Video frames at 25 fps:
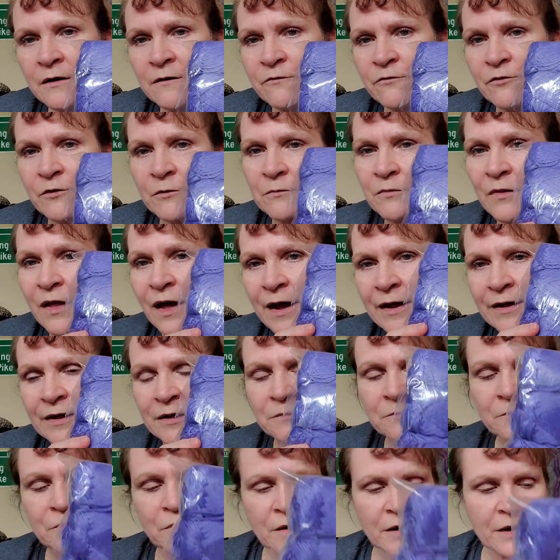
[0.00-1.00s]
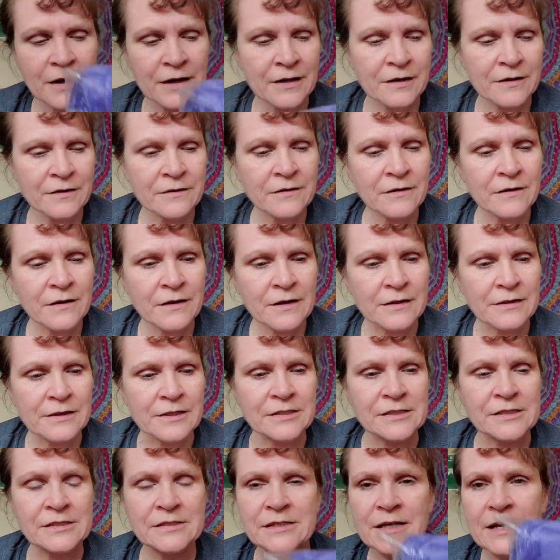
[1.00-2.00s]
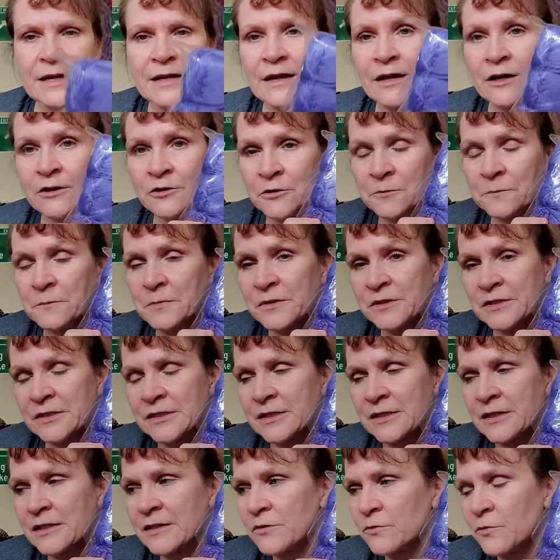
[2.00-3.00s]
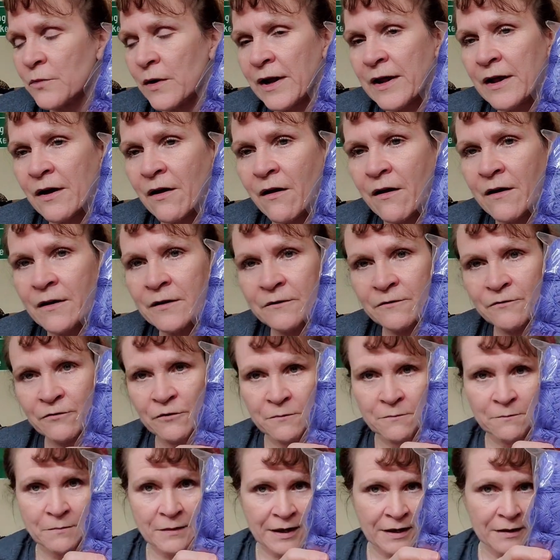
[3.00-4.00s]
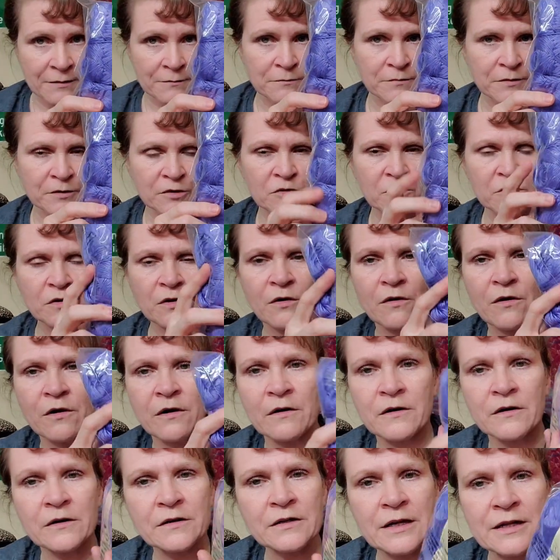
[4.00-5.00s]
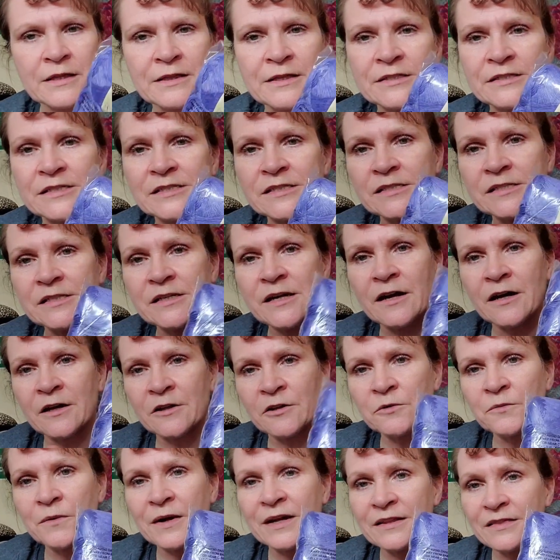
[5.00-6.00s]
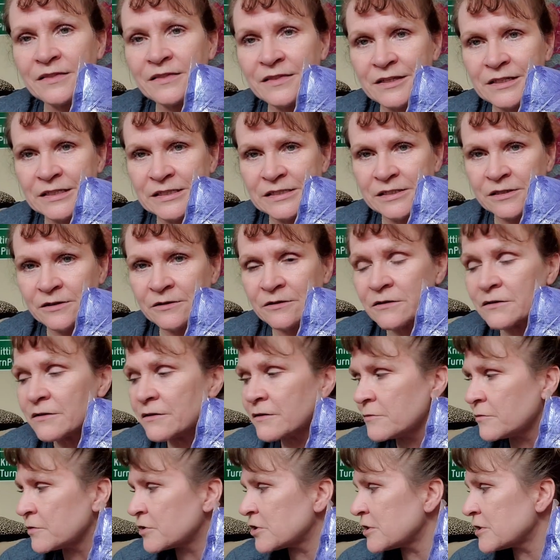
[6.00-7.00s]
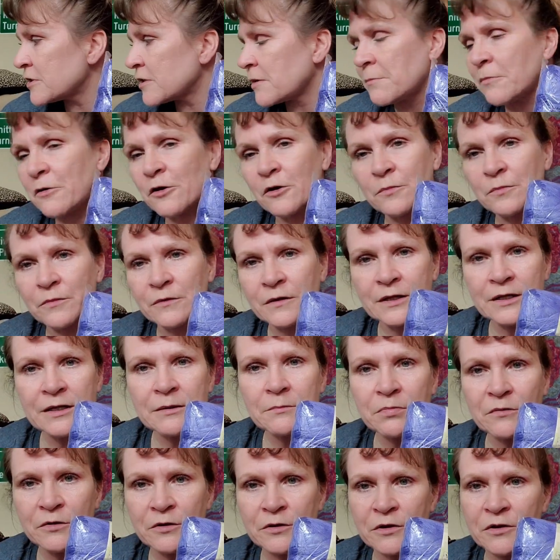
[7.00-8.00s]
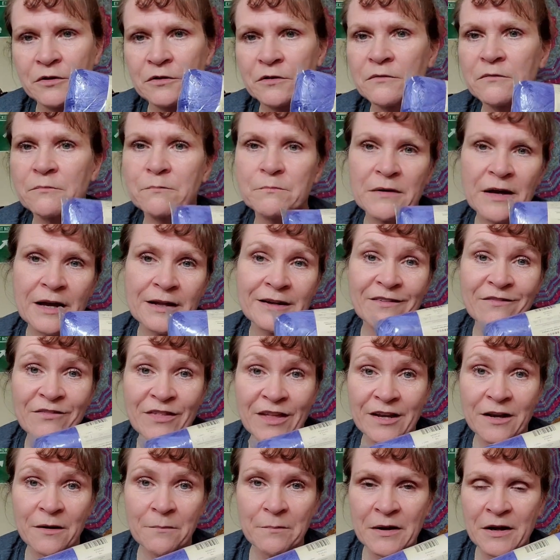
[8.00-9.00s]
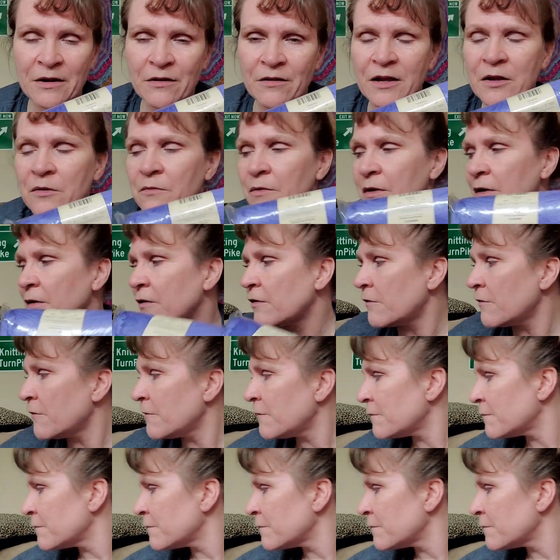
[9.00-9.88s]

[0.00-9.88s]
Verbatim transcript: from Lion Brand. This is a 100% rayon from bamboo yarn, and this is the colorway Thistle, which is a purpley blue, kind of like a periwinkle.